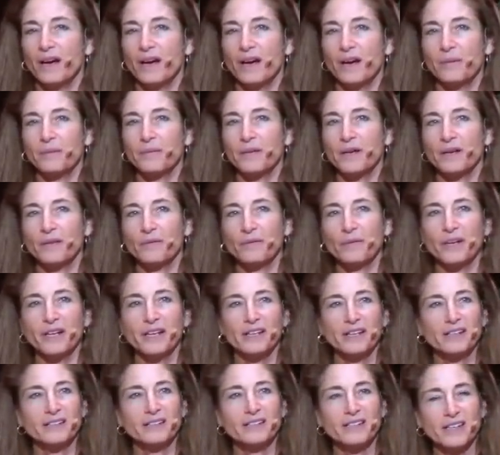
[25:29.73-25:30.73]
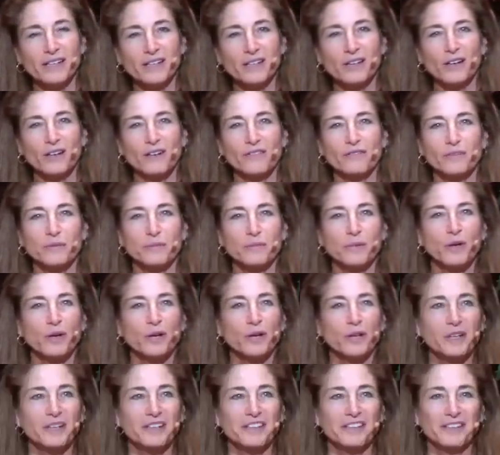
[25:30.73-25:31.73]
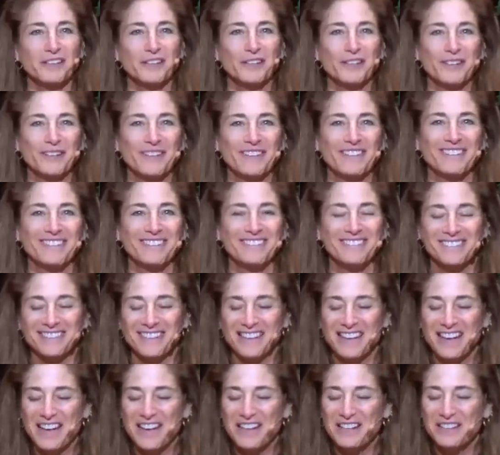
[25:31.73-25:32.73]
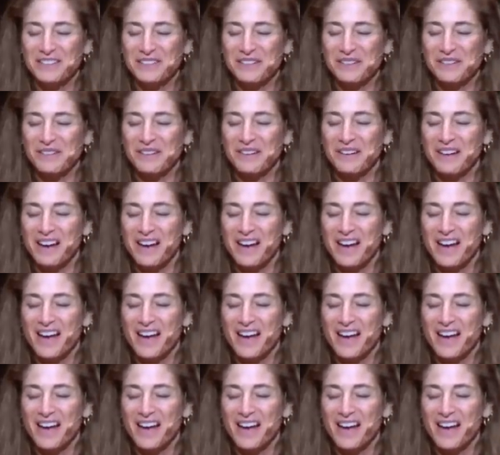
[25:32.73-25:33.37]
I'm not ready to take off and party, you know. It was, so,